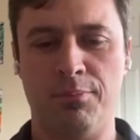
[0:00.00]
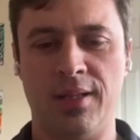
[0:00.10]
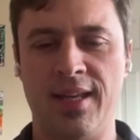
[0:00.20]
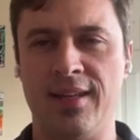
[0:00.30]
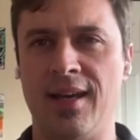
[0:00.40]

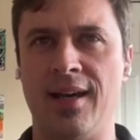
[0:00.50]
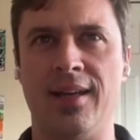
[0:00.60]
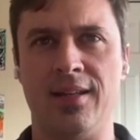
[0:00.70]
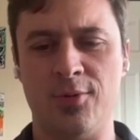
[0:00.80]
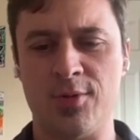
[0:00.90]
Plan
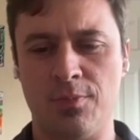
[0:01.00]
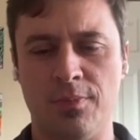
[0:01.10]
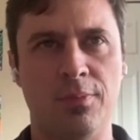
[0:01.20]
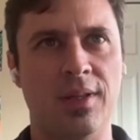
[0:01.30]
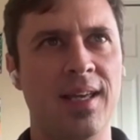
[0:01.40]
9. Was
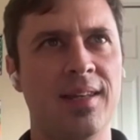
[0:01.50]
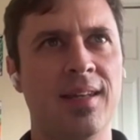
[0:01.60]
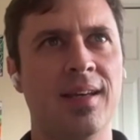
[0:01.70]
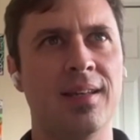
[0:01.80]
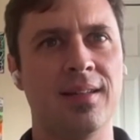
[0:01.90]
Plan
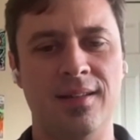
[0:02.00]
9?